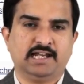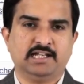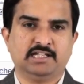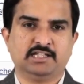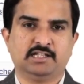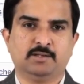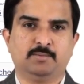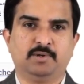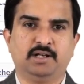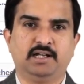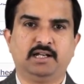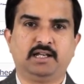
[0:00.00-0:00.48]

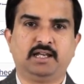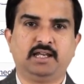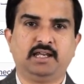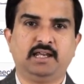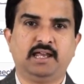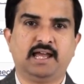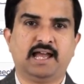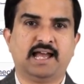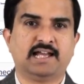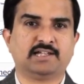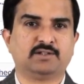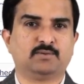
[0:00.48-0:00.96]

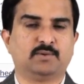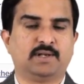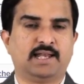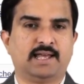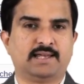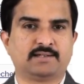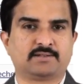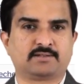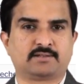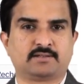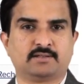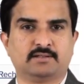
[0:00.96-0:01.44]
eligibility as well
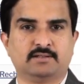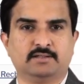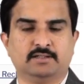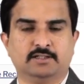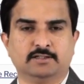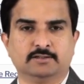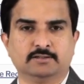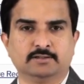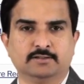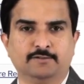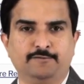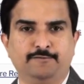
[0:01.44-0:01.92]
as
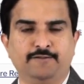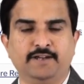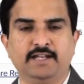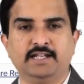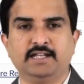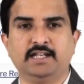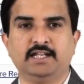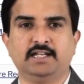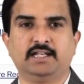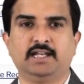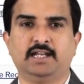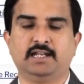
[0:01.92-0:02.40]
the fee
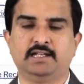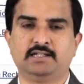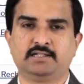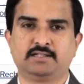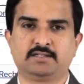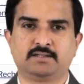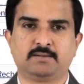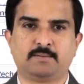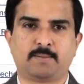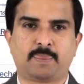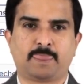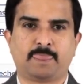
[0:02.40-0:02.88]

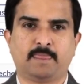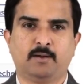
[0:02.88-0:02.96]
details,